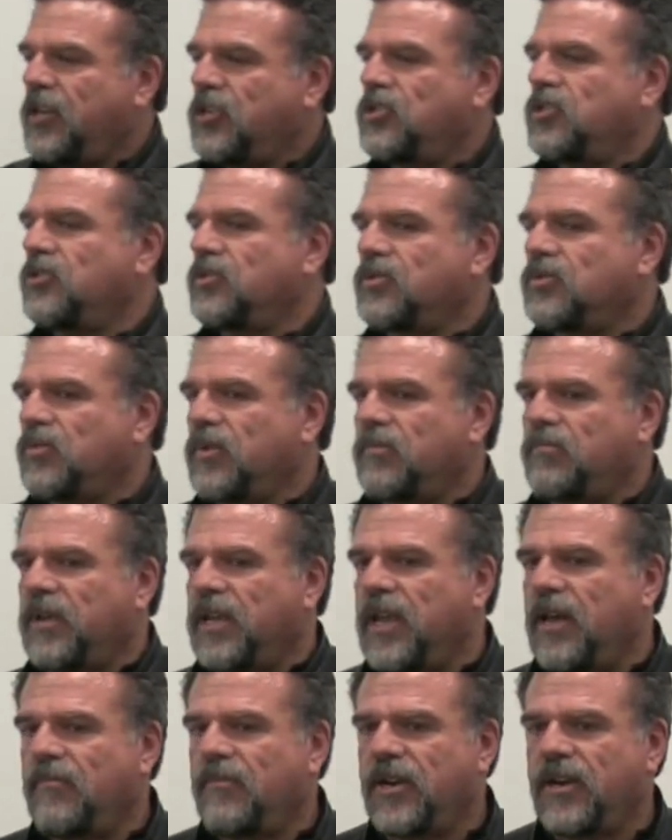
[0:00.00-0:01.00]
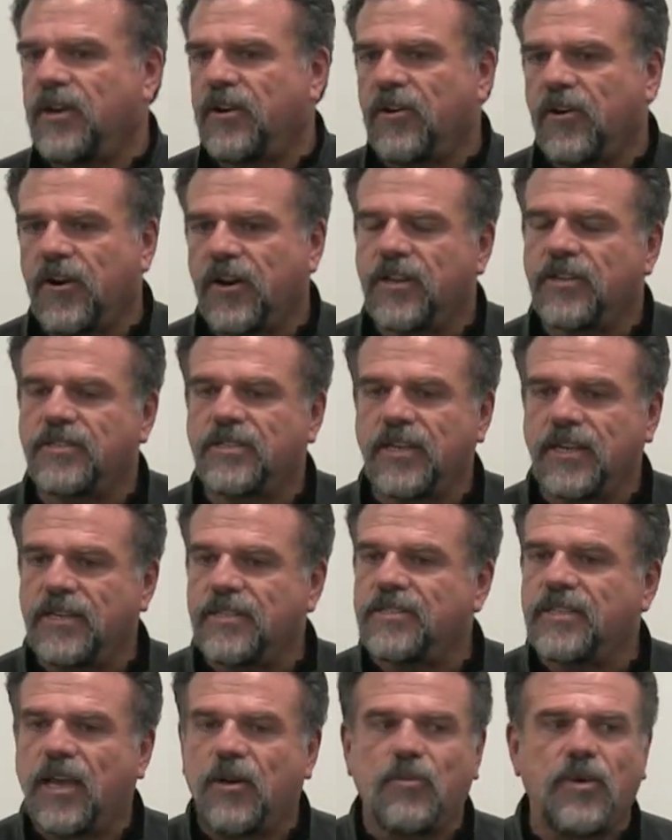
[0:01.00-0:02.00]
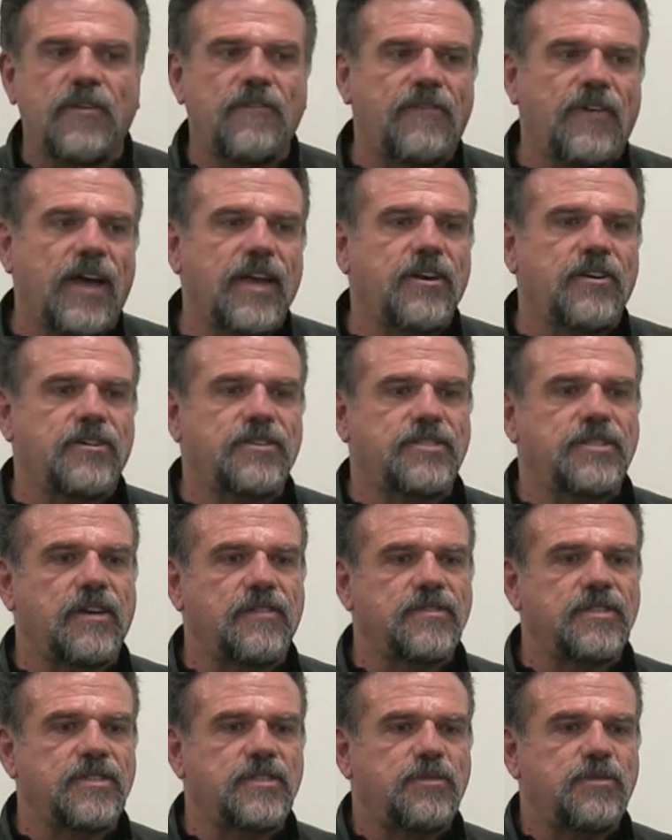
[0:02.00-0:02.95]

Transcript: issues with becoming an artist is that we find ourselves,